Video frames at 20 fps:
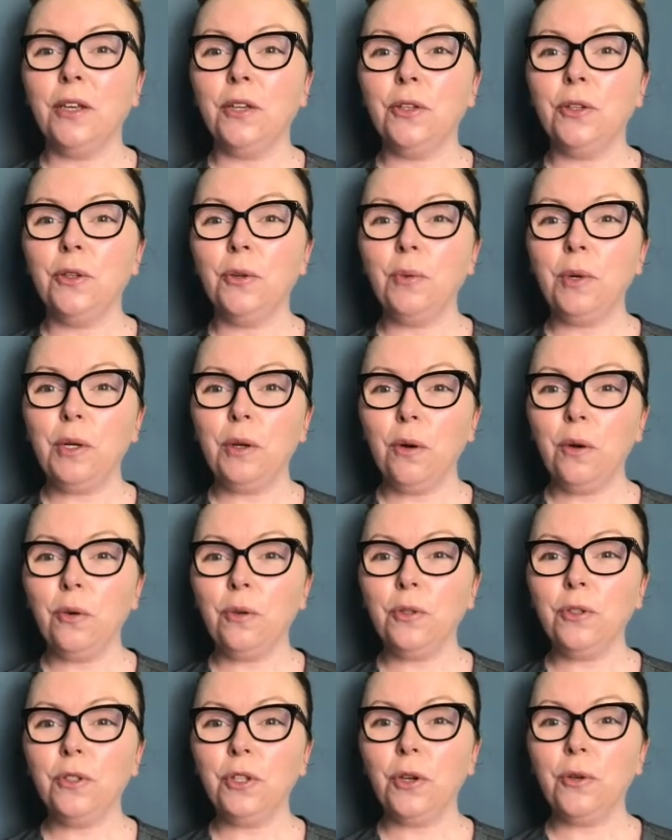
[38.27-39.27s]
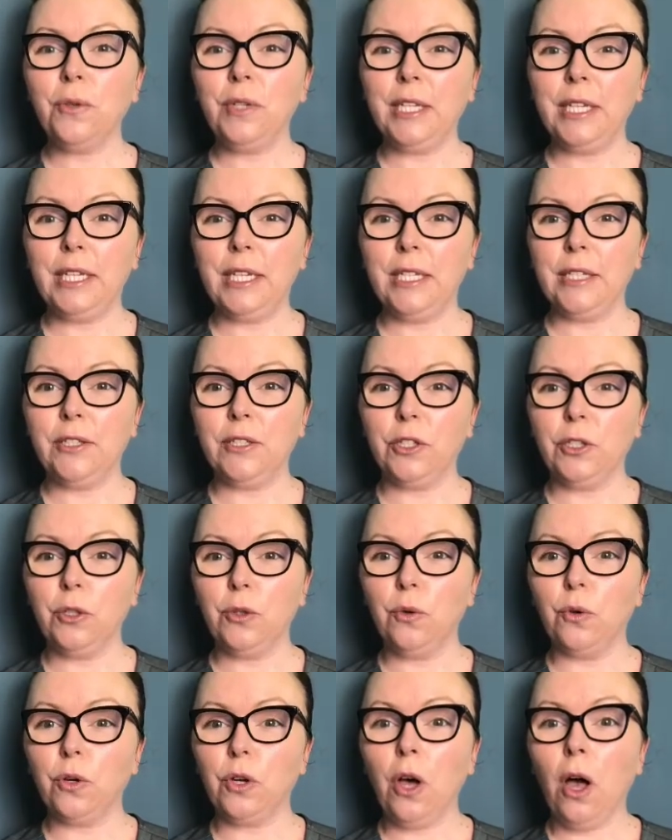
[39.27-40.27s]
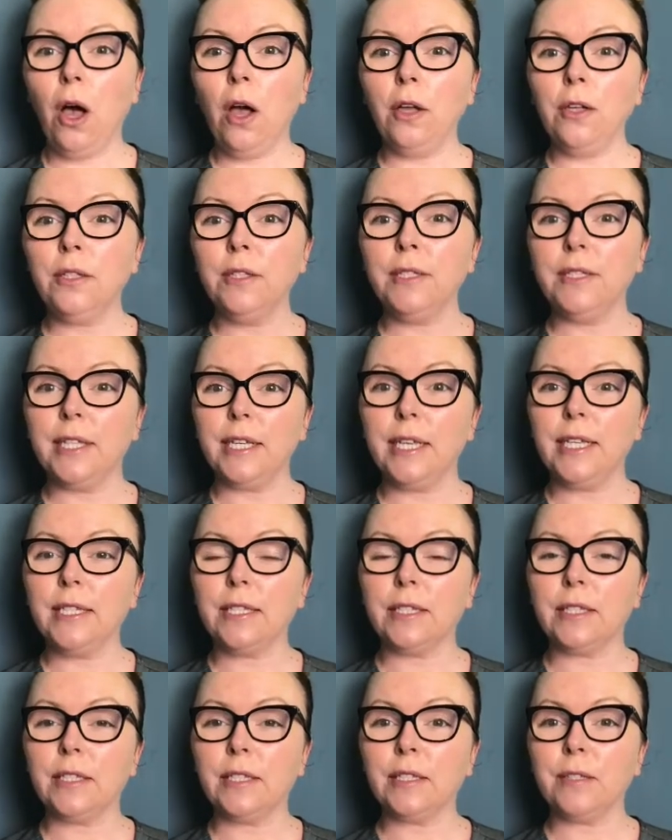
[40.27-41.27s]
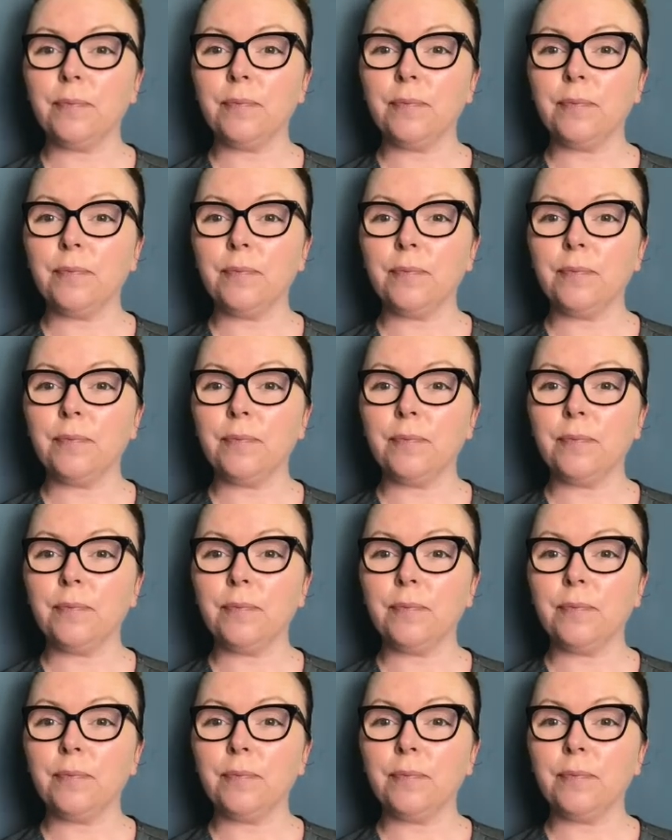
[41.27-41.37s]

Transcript: You will also need your cotton discs